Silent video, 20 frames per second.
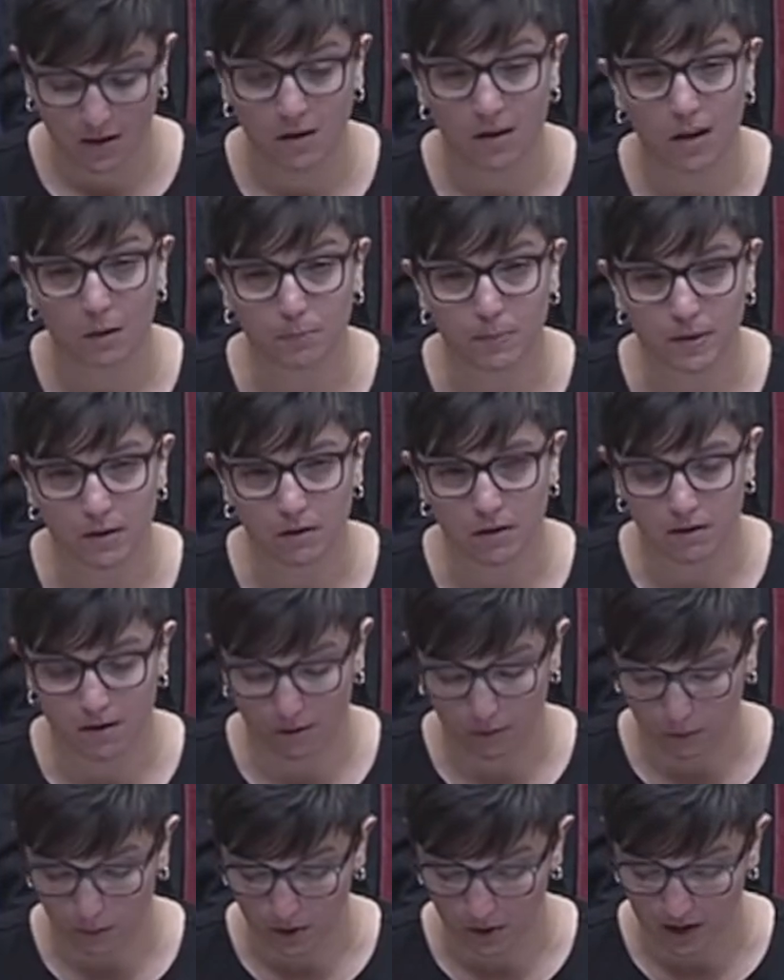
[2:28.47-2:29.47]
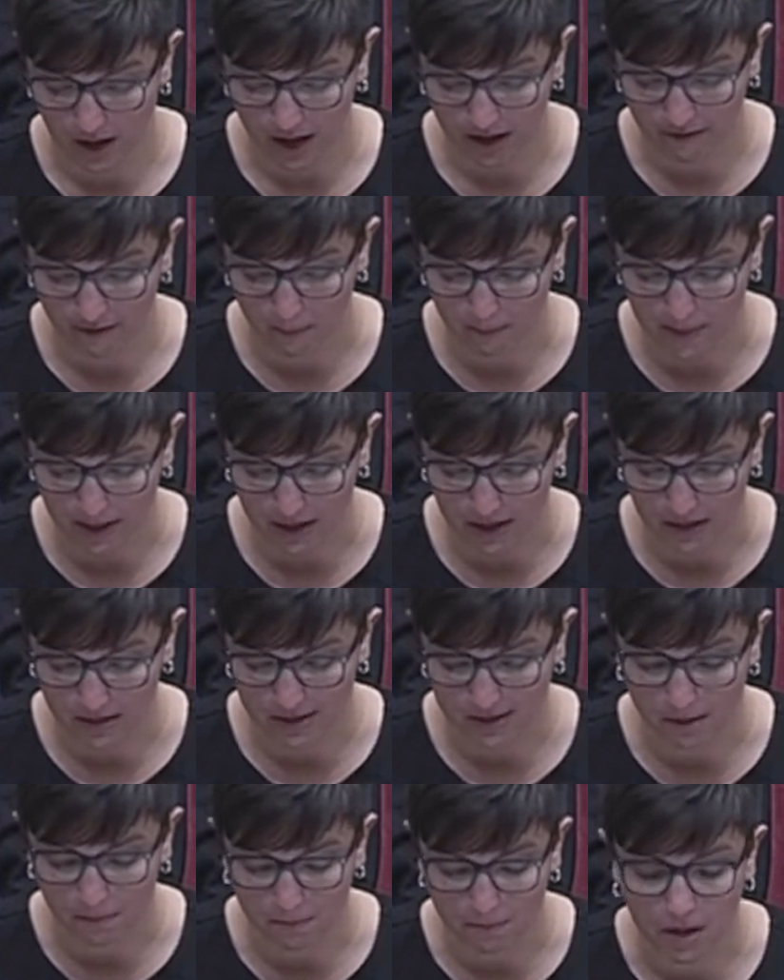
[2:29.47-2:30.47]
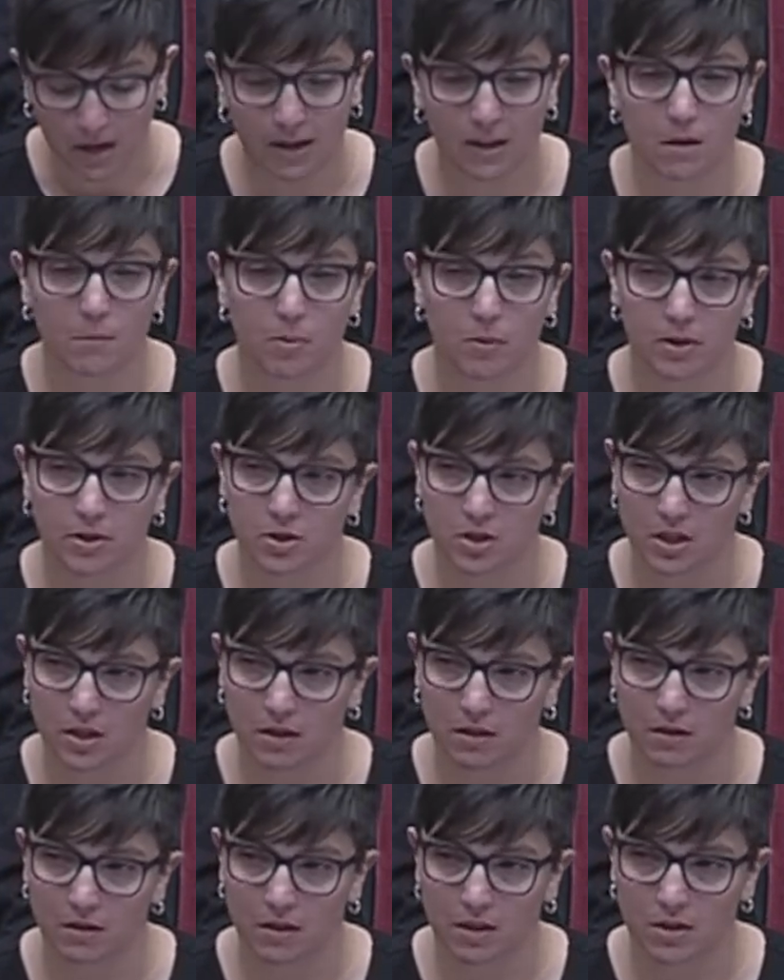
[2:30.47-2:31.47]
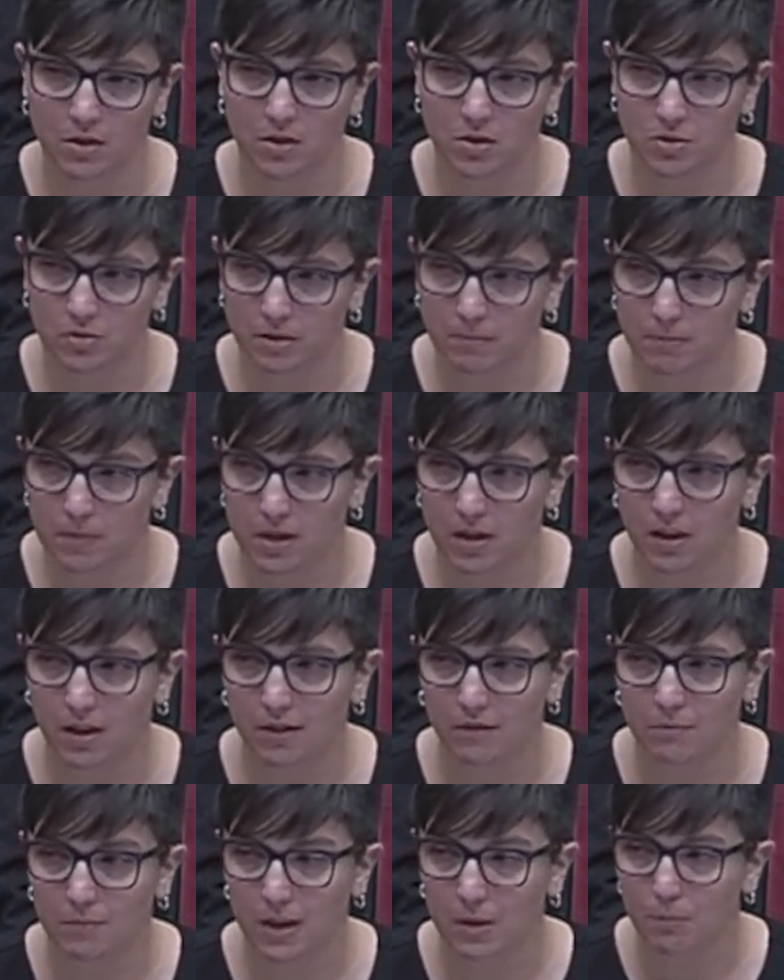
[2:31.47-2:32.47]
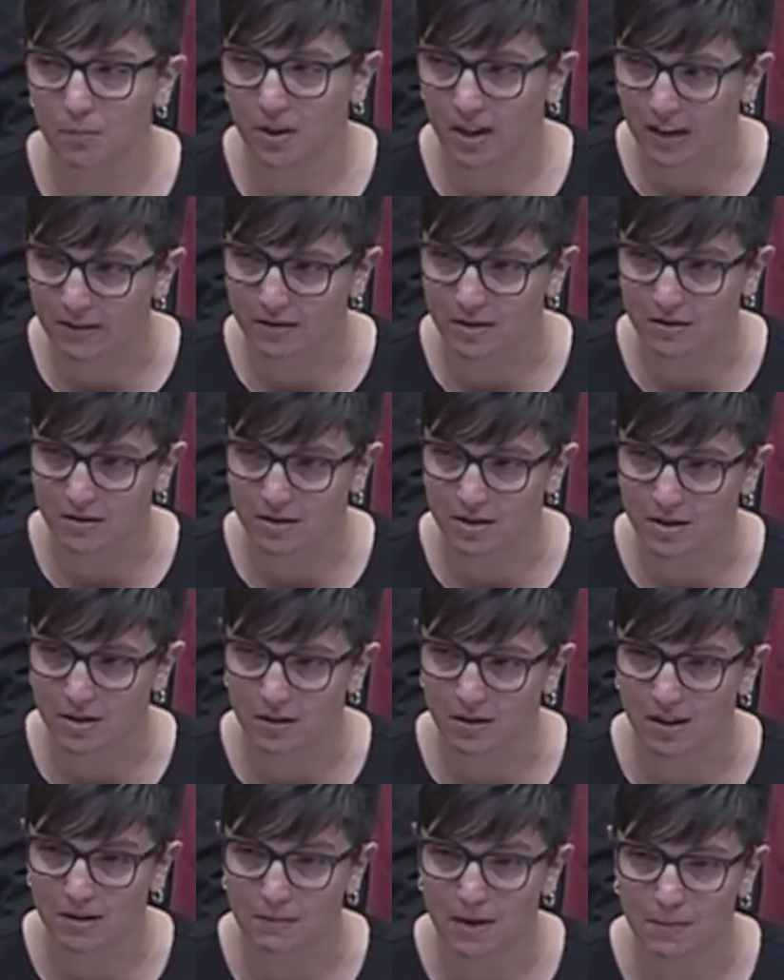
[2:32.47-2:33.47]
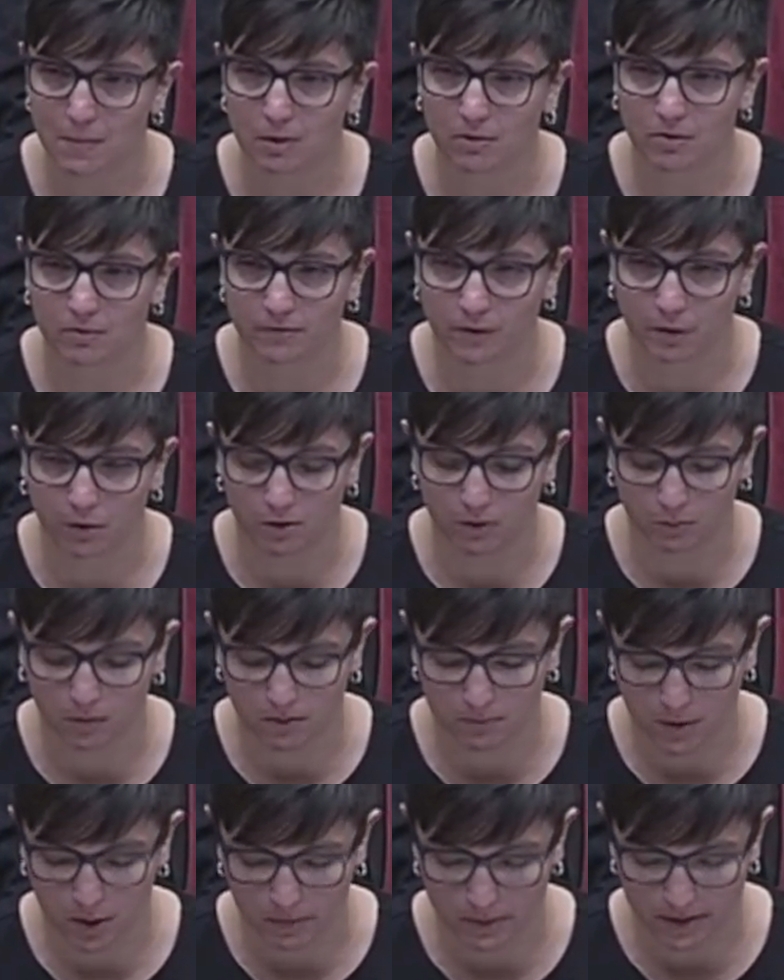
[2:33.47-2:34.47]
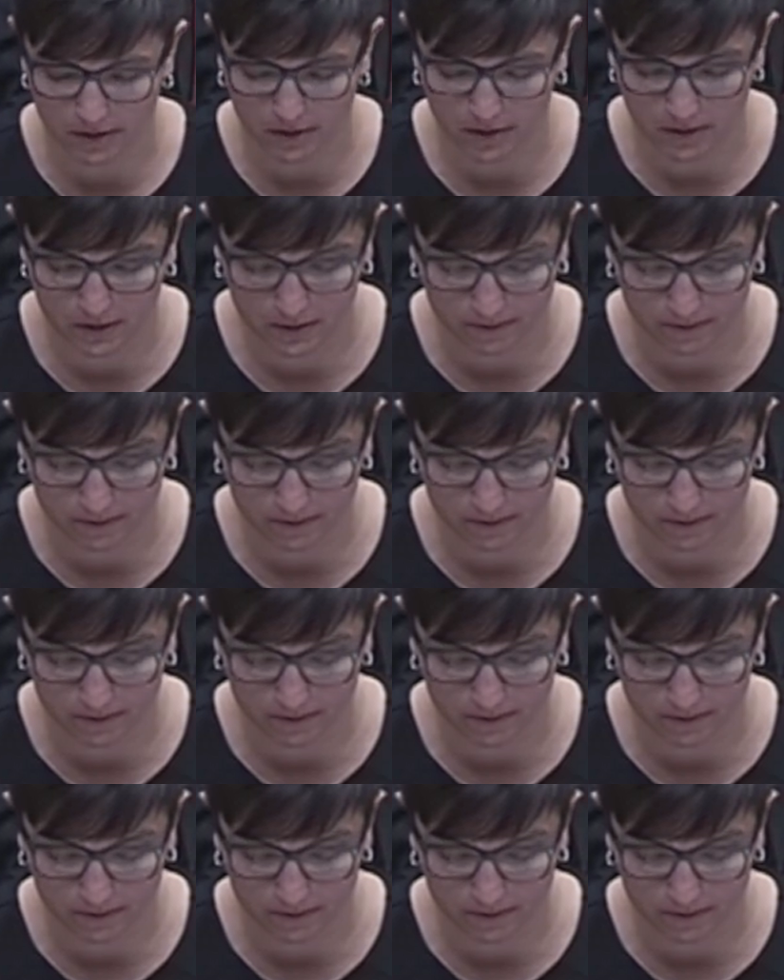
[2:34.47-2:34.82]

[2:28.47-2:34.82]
a bill that would have banned my abortion and stripped me of my privacy in my most vulnerable moments.